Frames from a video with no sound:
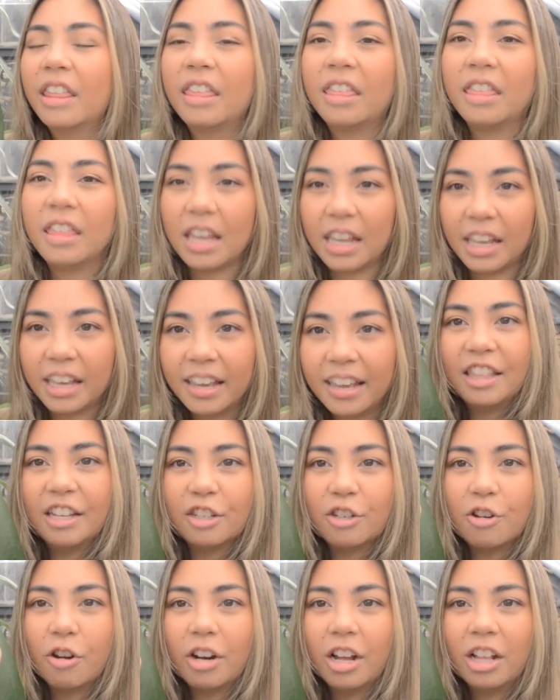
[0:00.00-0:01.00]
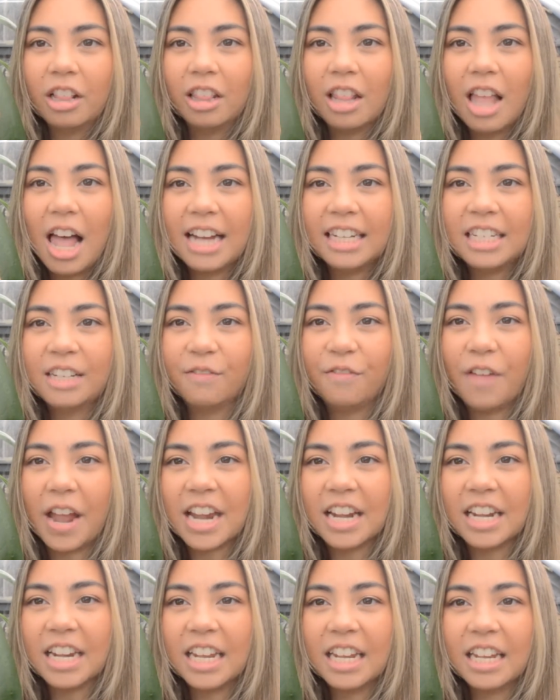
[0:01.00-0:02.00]
thick. There's not a light
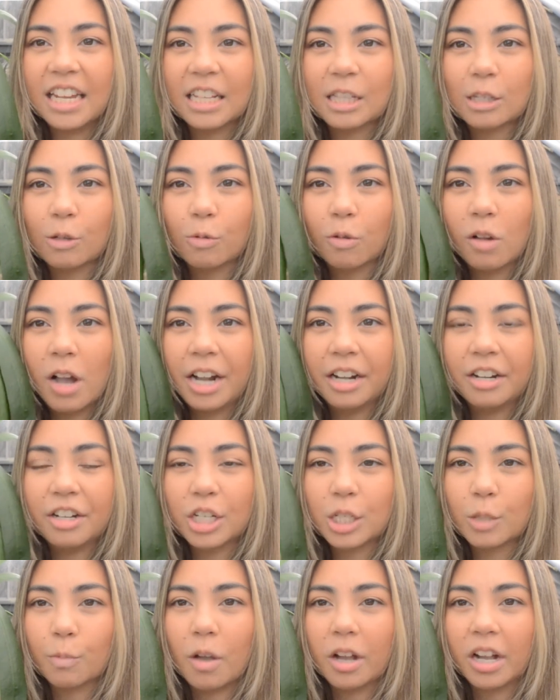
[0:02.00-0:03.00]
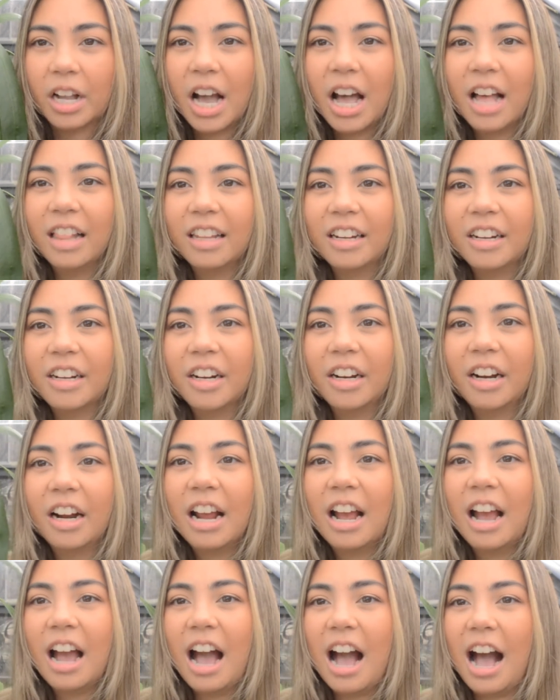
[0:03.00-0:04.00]
veining. It's all kind of just one color.
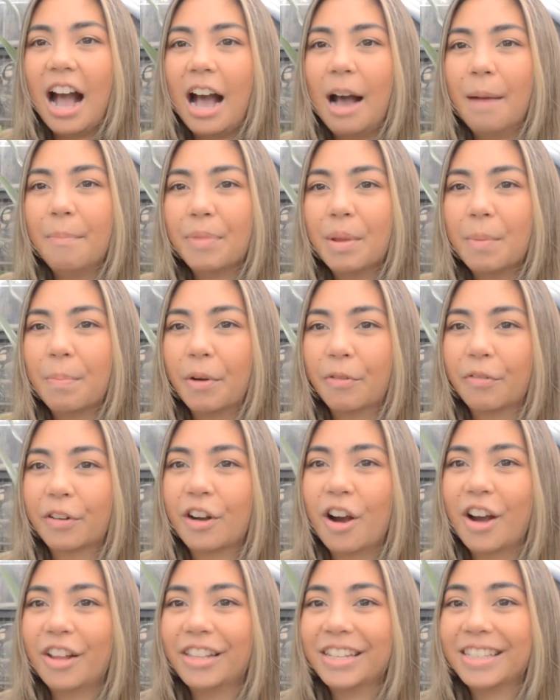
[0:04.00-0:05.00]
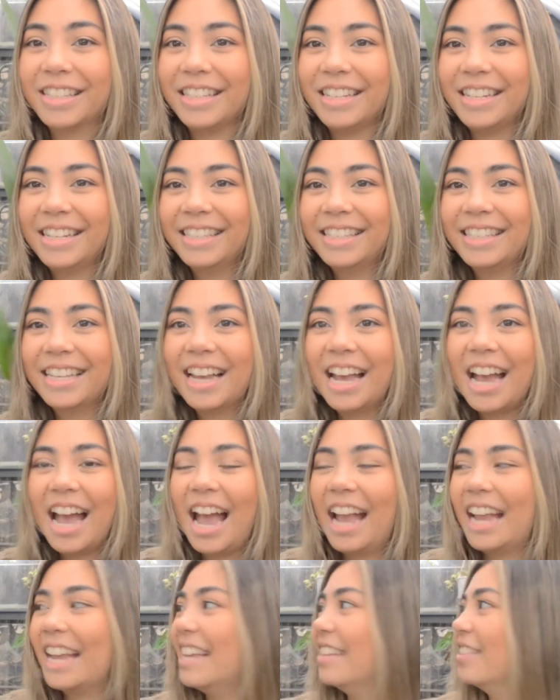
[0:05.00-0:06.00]
But regardless, this
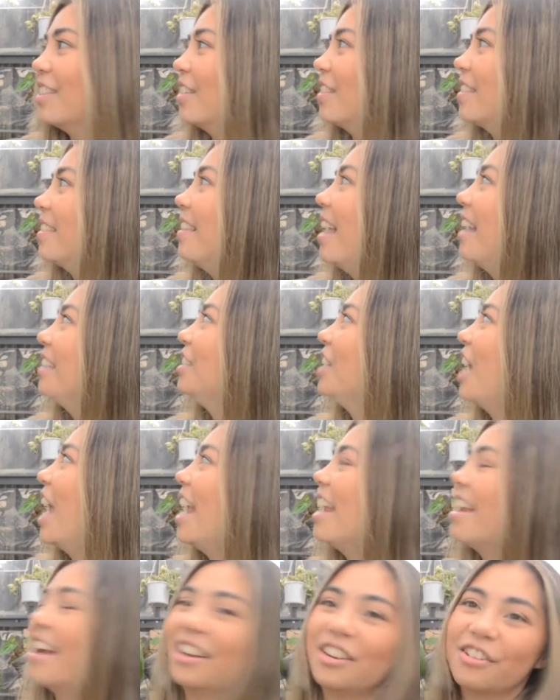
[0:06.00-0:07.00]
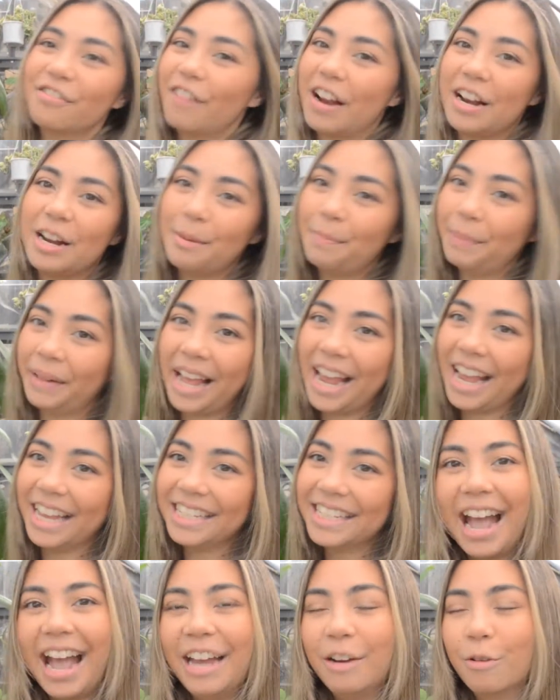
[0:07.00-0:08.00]
is such a underrated
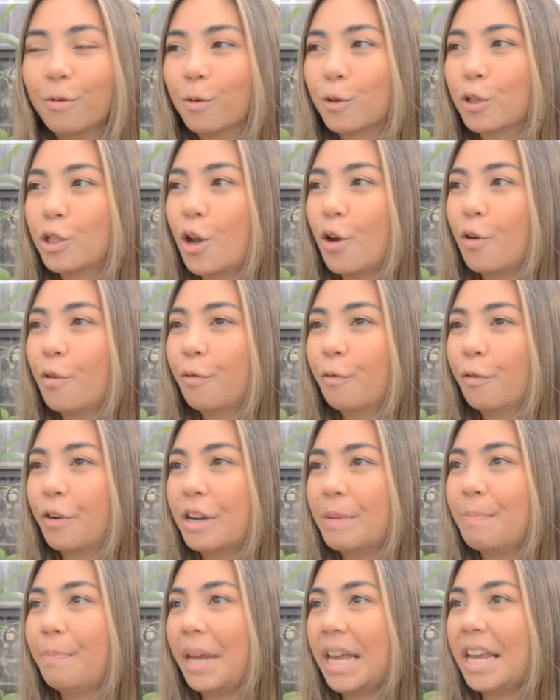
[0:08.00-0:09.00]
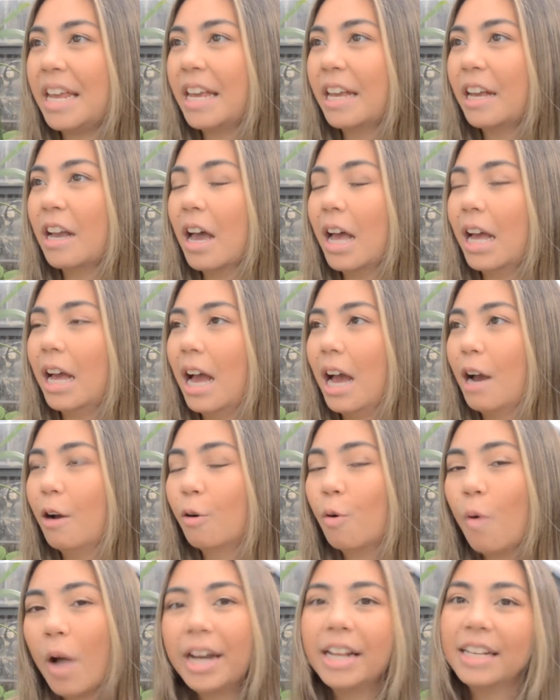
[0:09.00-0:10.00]
plant, and also for it being
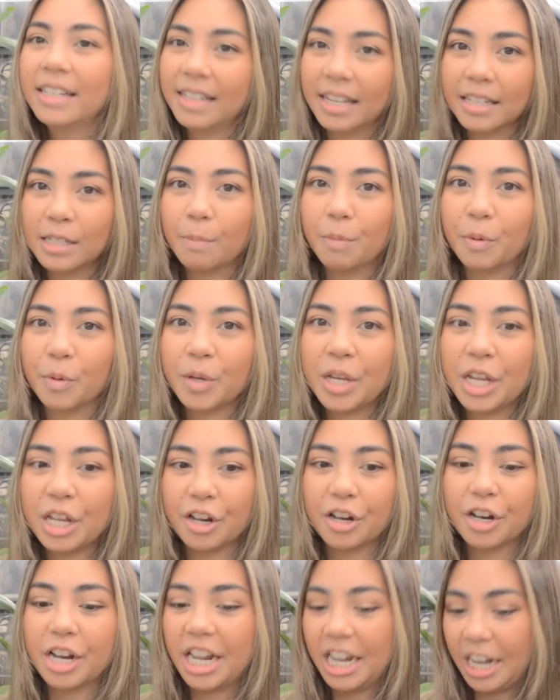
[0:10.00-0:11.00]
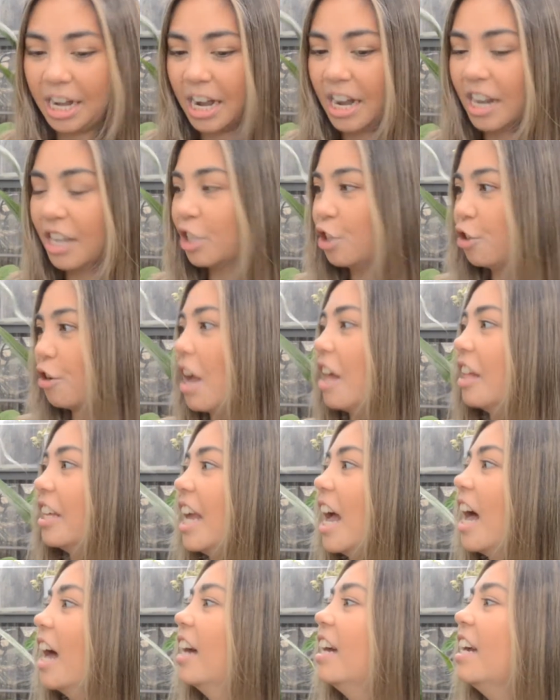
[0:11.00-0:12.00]
quite accessible here in
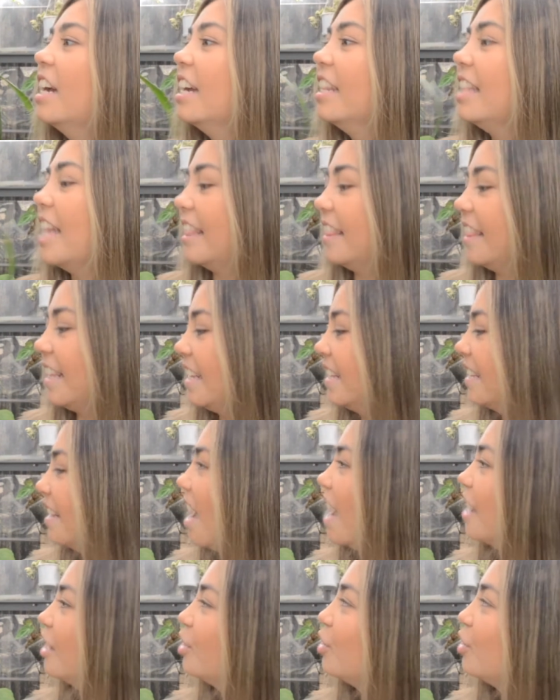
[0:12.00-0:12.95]
Australia, that these guys